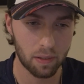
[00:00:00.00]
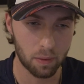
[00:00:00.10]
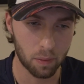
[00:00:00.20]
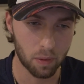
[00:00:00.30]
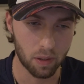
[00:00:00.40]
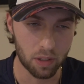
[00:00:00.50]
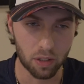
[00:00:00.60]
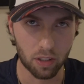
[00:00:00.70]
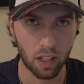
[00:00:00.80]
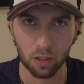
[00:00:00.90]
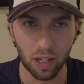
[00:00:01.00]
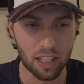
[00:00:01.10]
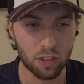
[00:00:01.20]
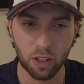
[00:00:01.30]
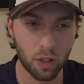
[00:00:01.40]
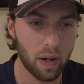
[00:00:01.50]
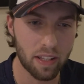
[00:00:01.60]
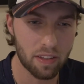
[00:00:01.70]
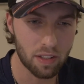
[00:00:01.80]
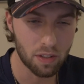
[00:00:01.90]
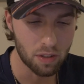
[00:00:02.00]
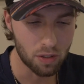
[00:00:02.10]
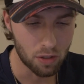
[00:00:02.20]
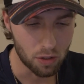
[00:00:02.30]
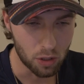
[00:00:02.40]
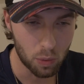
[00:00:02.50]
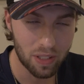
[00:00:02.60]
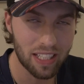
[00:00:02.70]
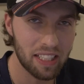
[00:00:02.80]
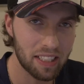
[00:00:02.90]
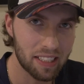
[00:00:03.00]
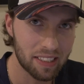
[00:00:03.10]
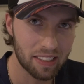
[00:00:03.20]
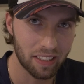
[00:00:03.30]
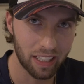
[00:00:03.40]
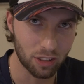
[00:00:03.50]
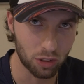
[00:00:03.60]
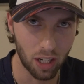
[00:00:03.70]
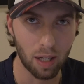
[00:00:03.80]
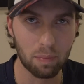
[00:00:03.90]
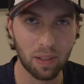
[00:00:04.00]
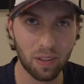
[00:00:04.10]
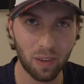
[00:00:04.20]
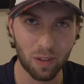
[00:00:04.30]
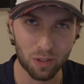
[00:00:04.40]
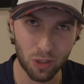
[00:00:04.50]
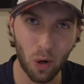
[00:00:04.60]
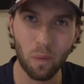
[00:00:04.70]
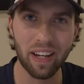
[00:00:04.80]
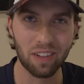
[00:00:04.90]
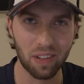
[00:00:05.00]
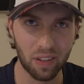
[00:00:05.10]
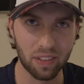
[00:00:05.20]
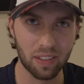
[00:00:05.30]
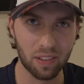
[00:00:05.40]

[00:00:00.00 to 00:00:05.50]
Or you could cut grass. You could do anything. You need a job. There's no way around it.